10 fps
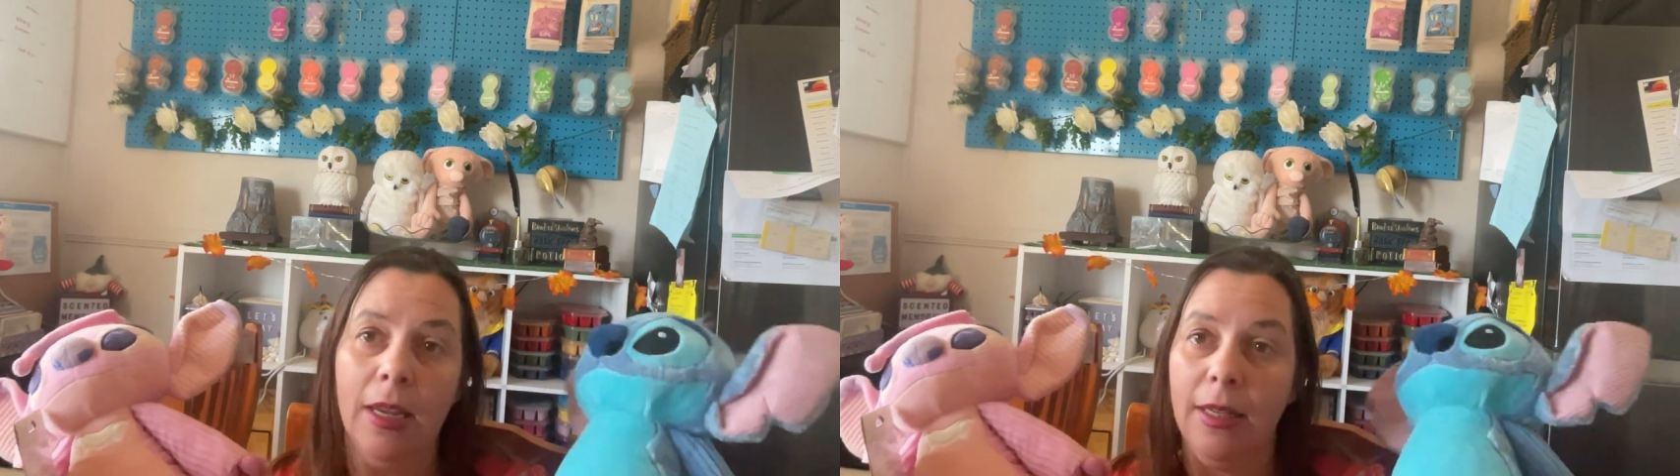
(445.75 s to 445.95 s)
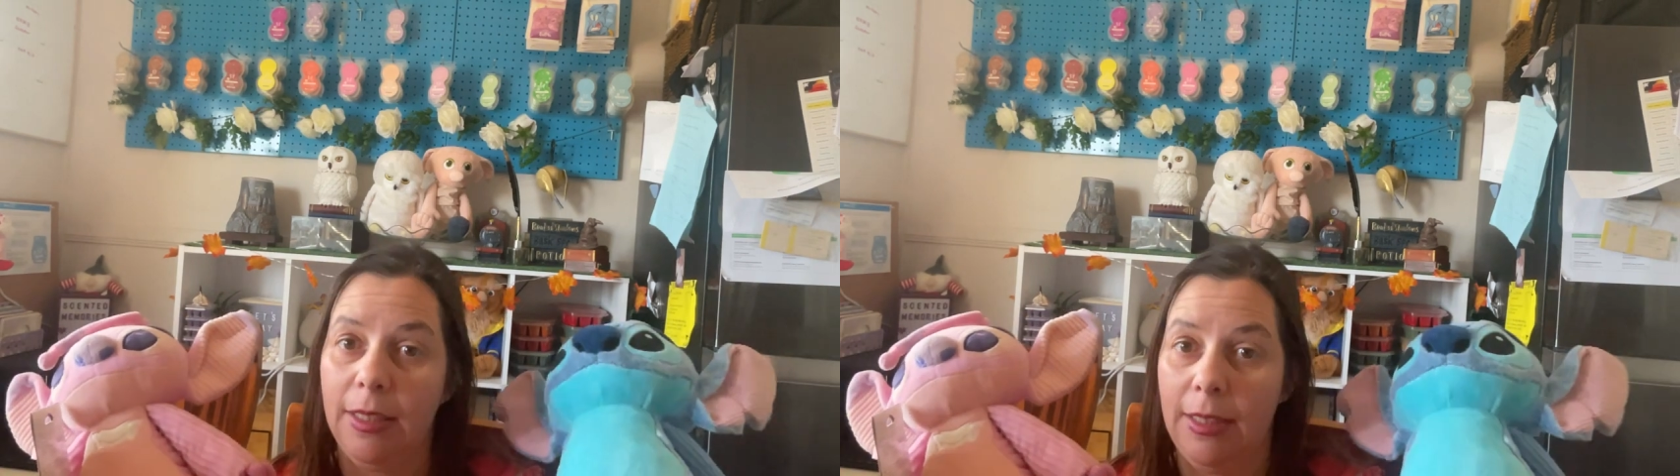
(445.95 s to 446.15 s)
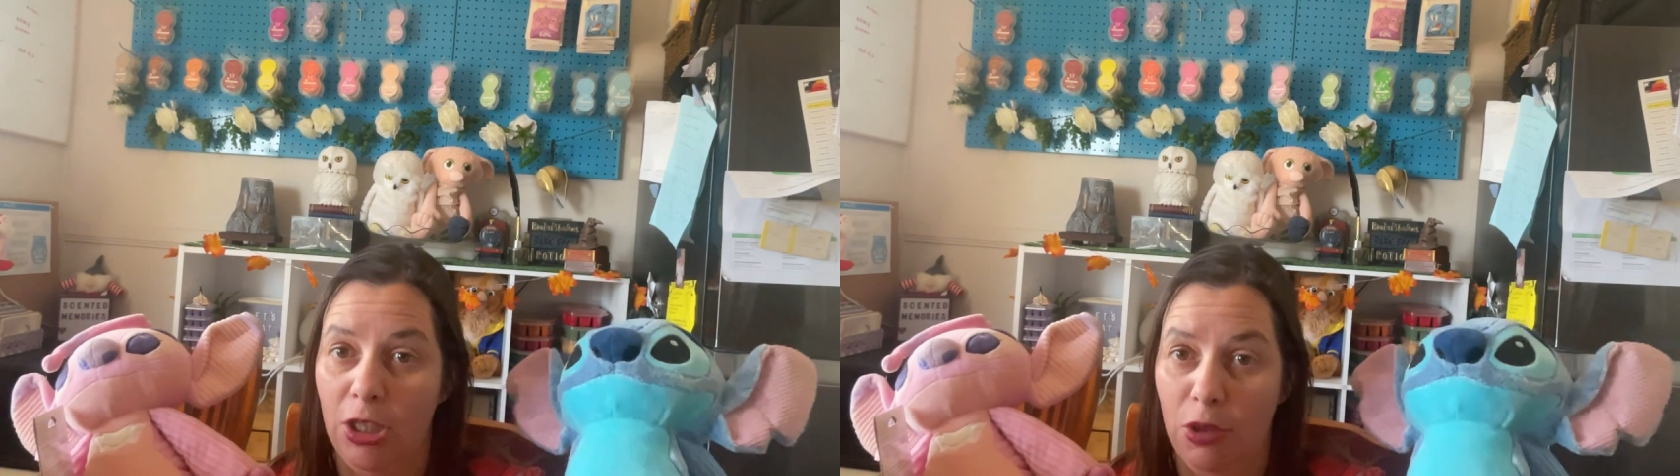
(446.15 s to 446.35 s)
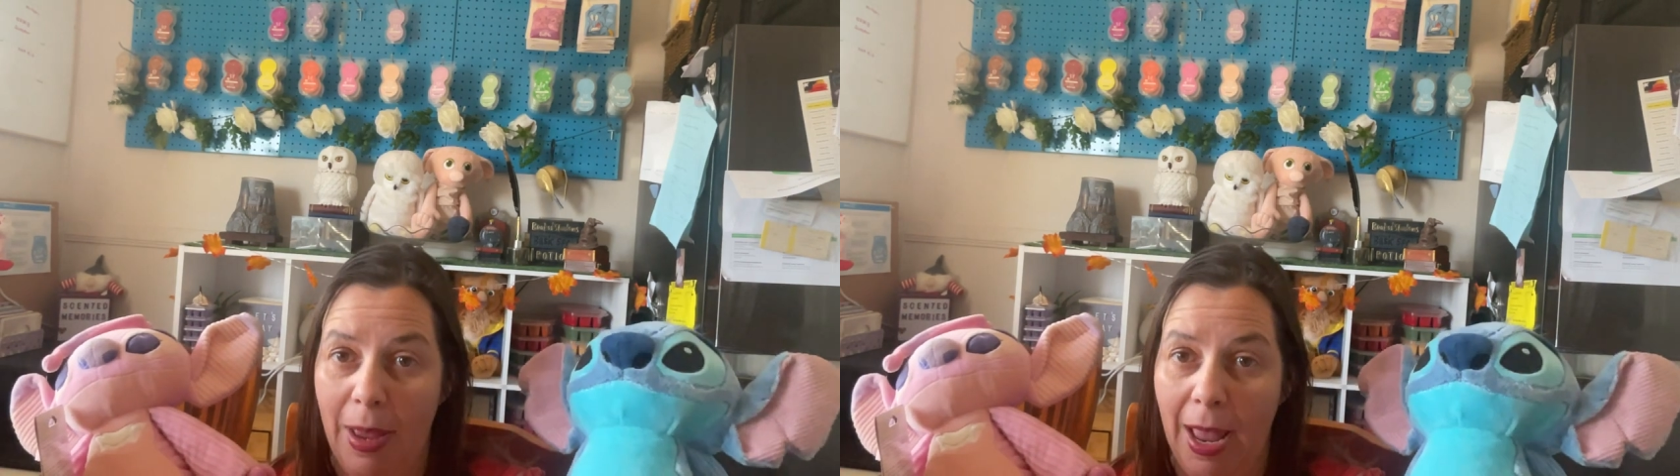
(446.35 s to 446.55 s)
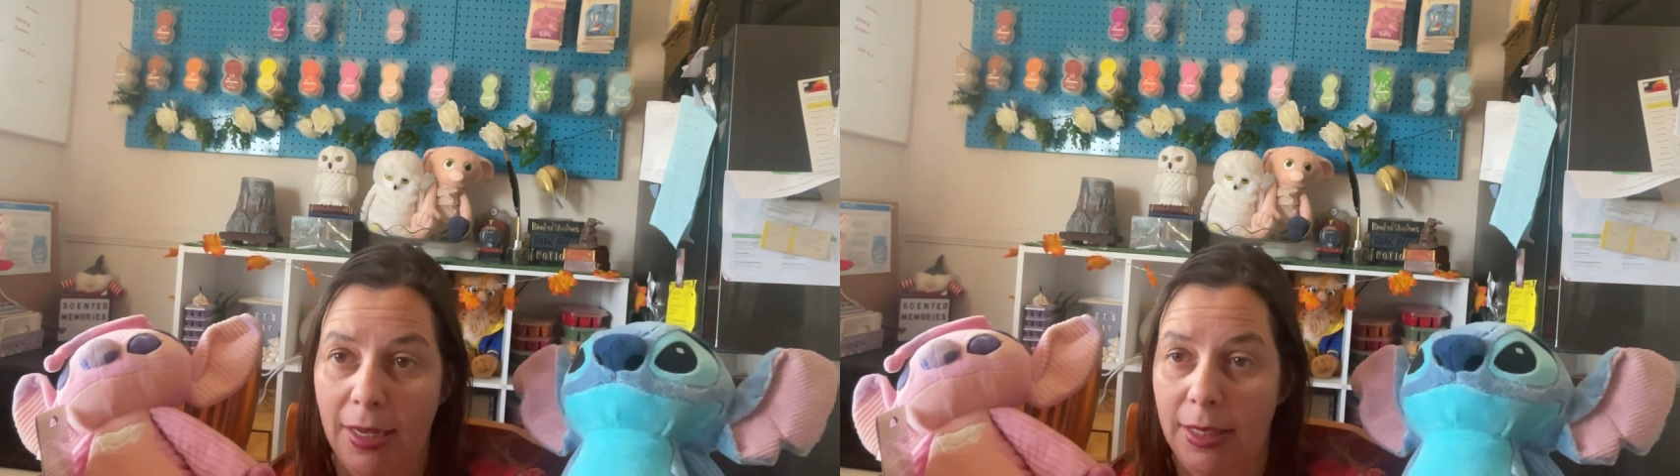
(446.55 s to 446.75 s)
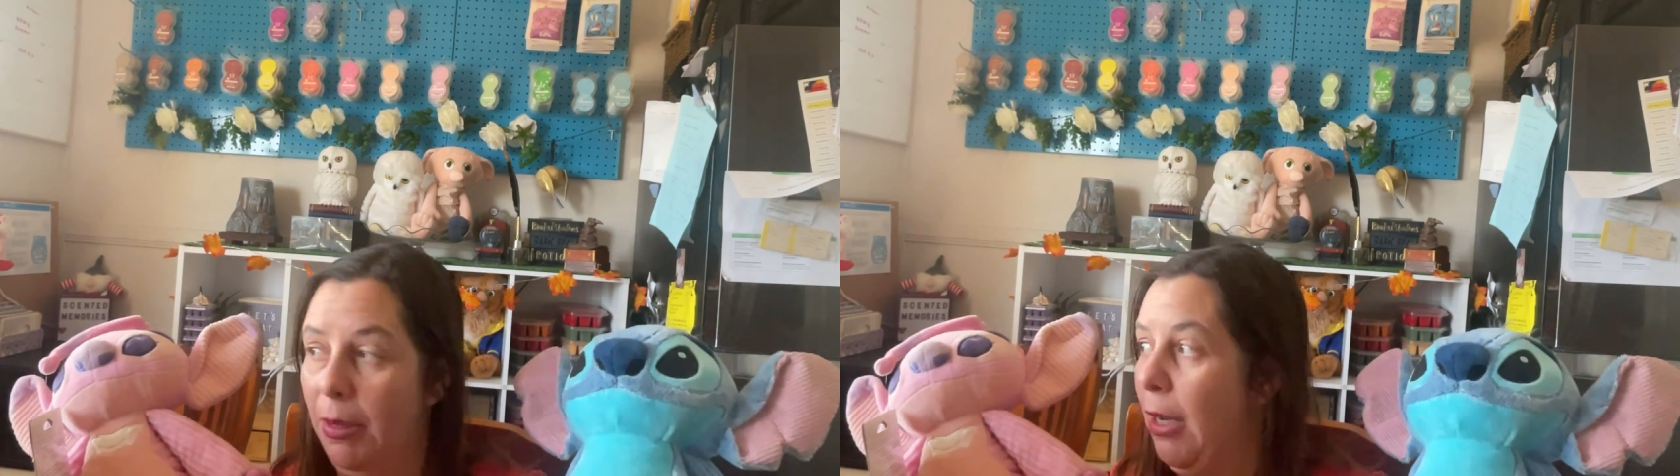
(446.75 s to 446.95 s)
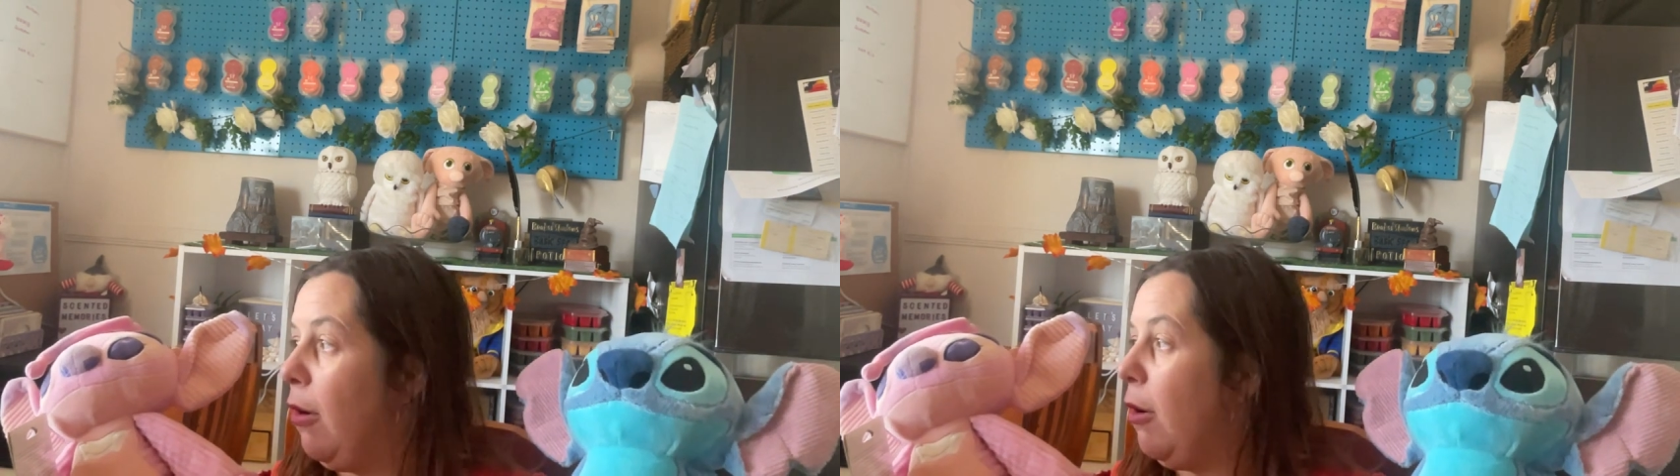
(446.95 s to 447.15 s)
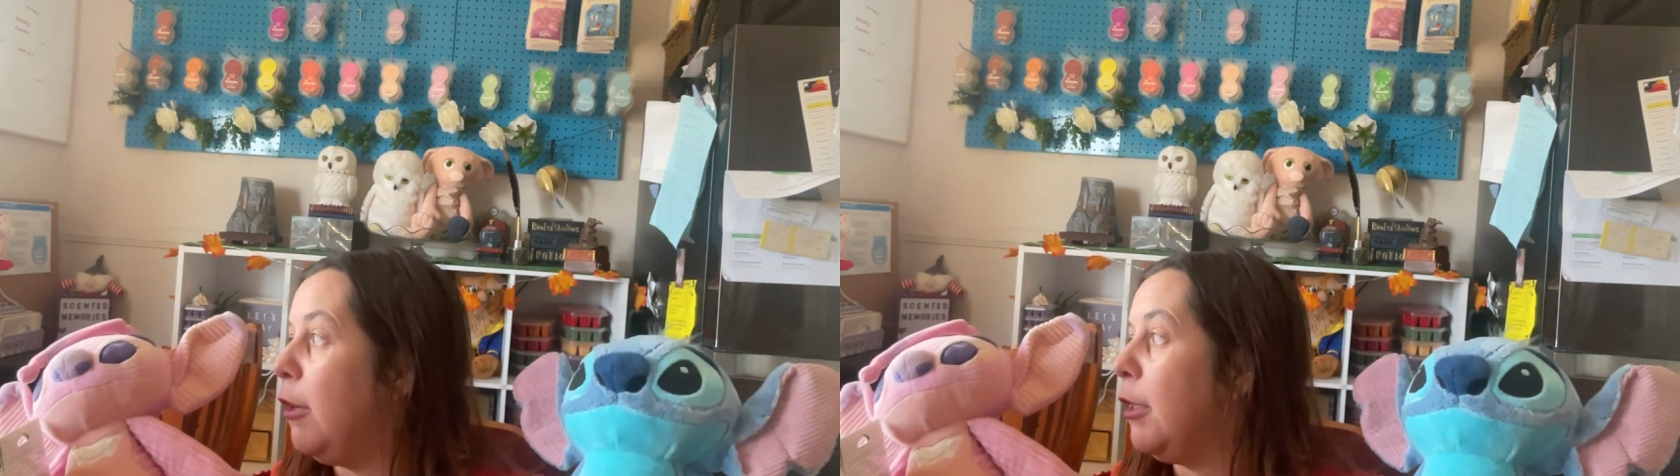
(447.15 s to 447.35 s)
Stitch packs
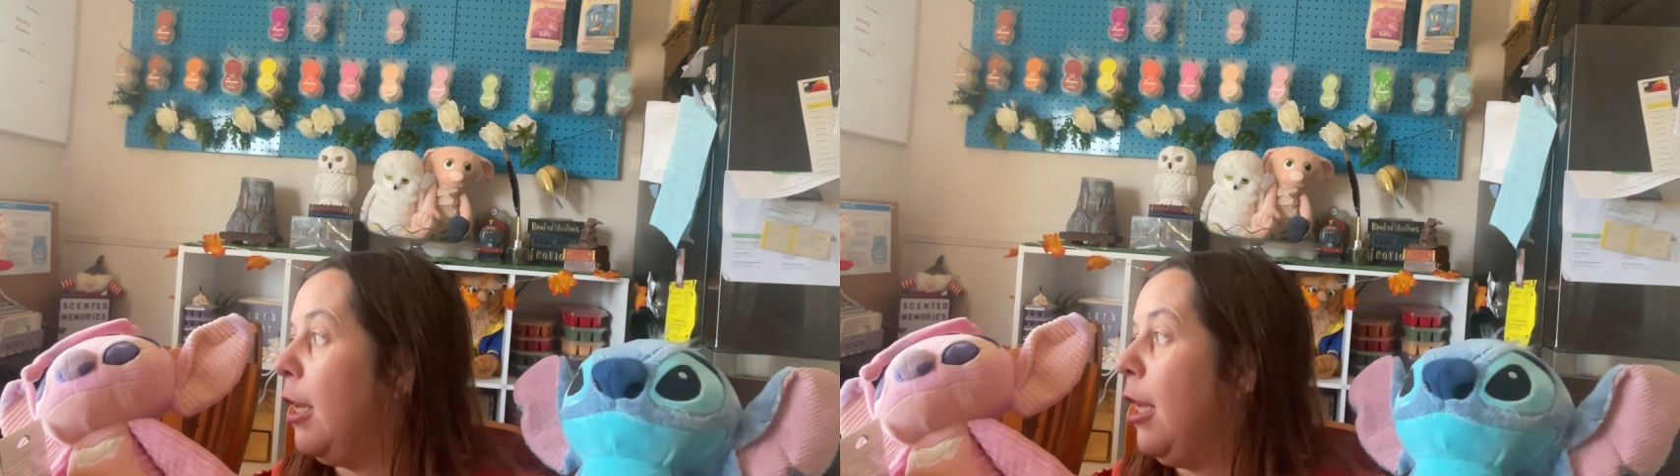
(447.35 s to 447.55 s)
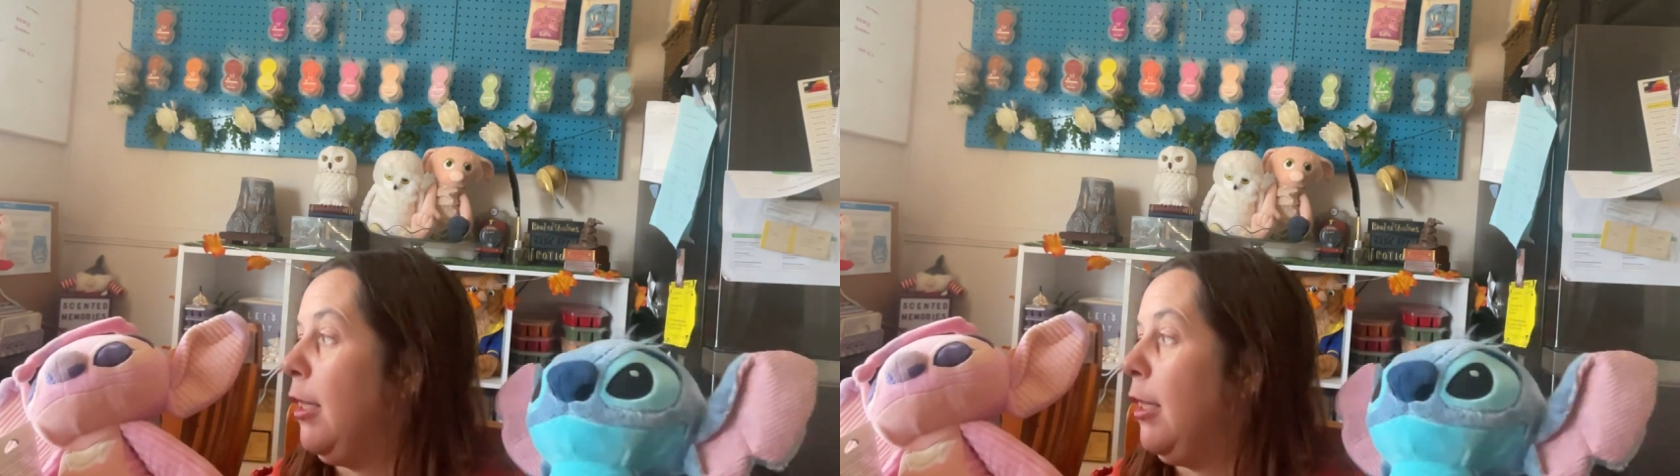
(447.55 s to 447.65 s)
because